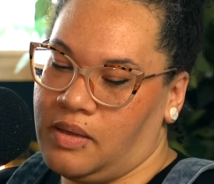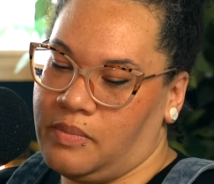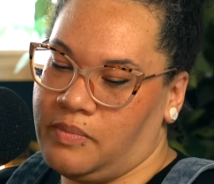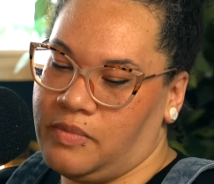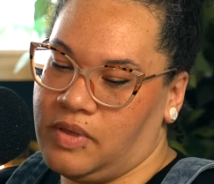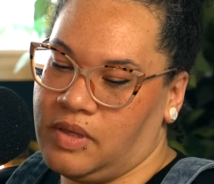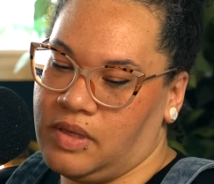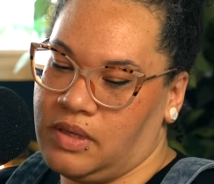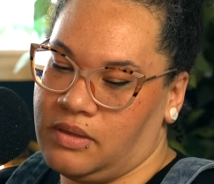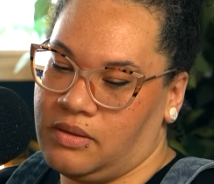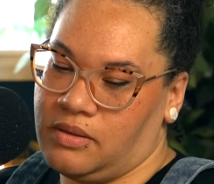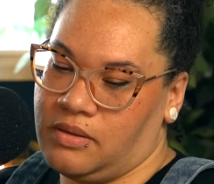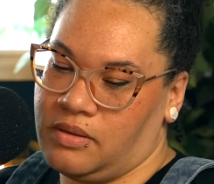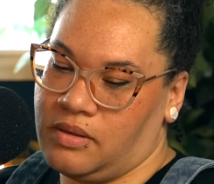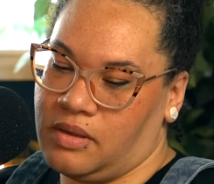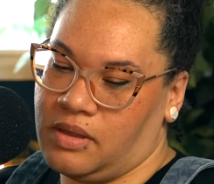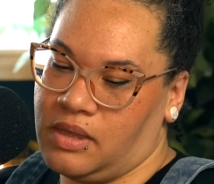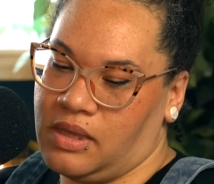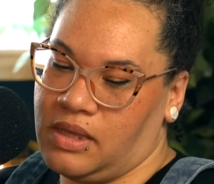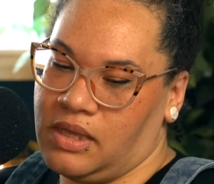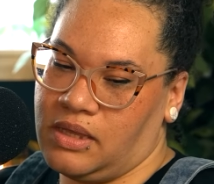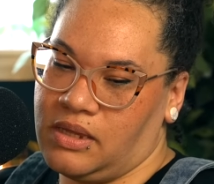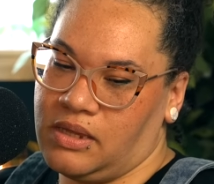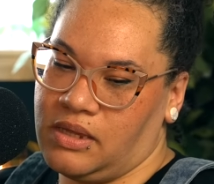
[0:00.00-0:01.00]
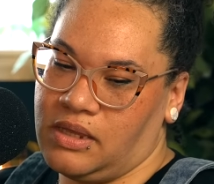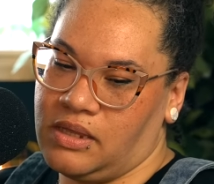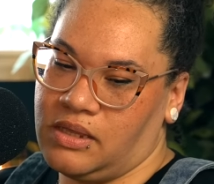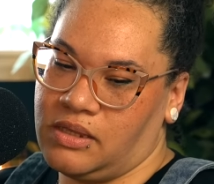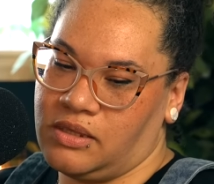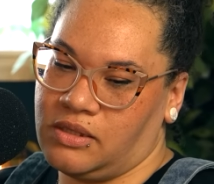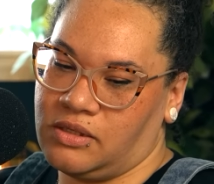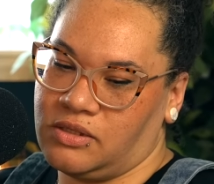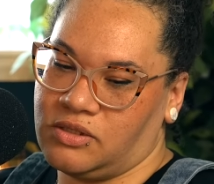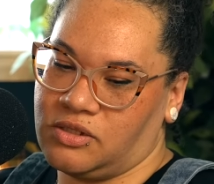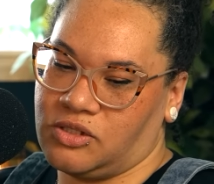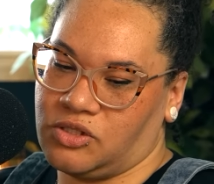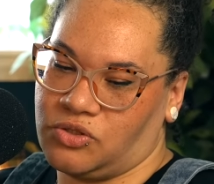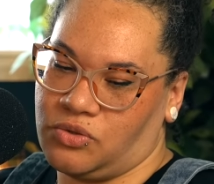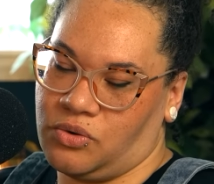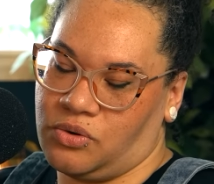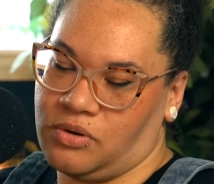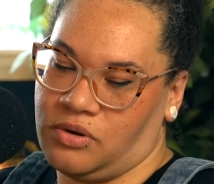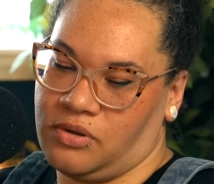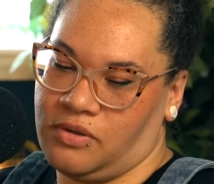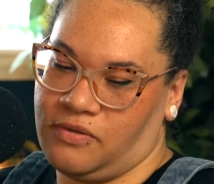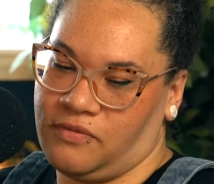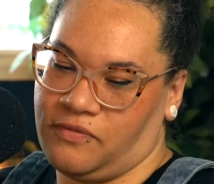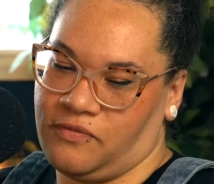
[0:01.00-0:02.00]
I mean, it is
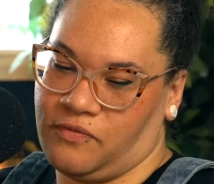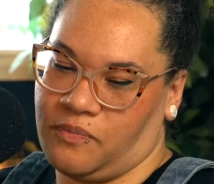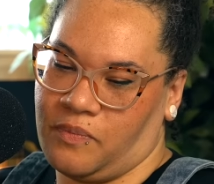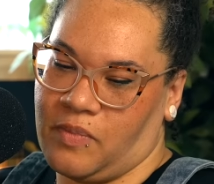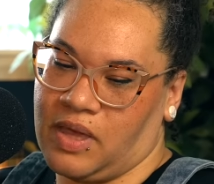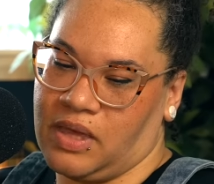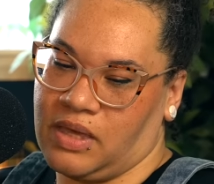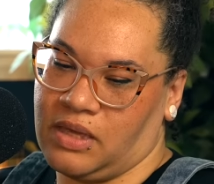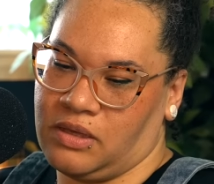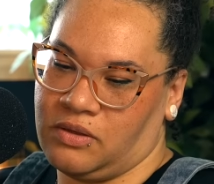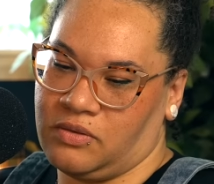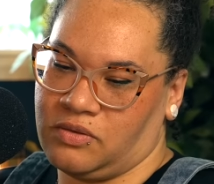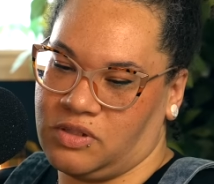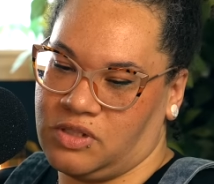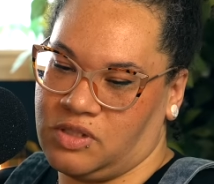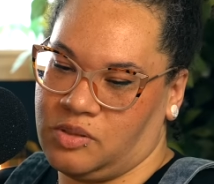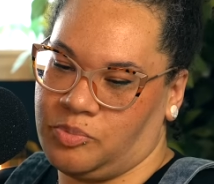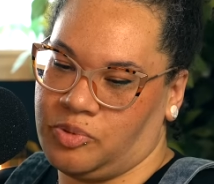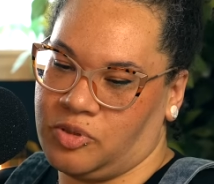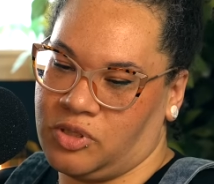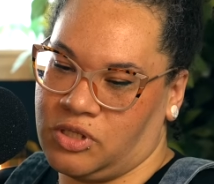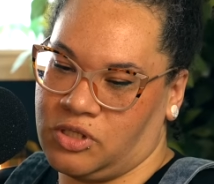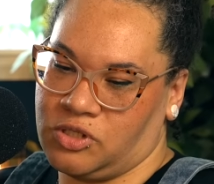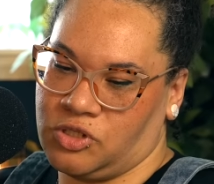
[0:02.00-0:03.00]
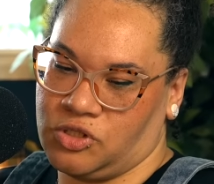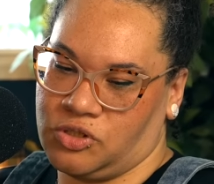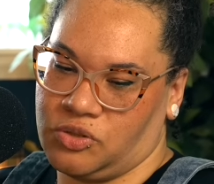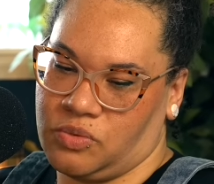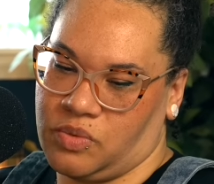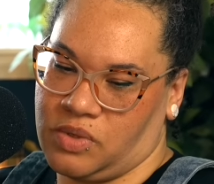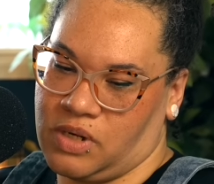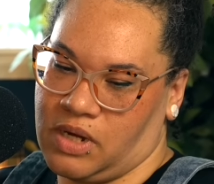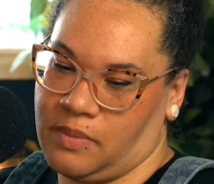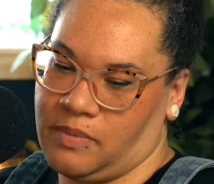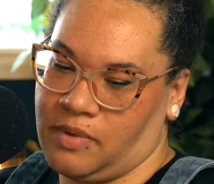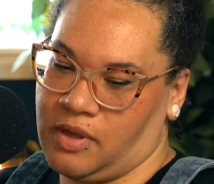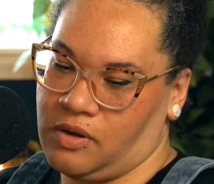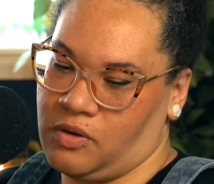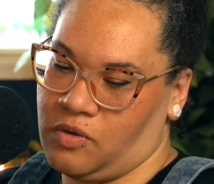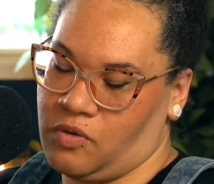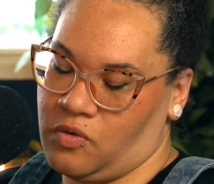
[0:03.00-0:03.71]
sort of my guilty pleasure when I'm at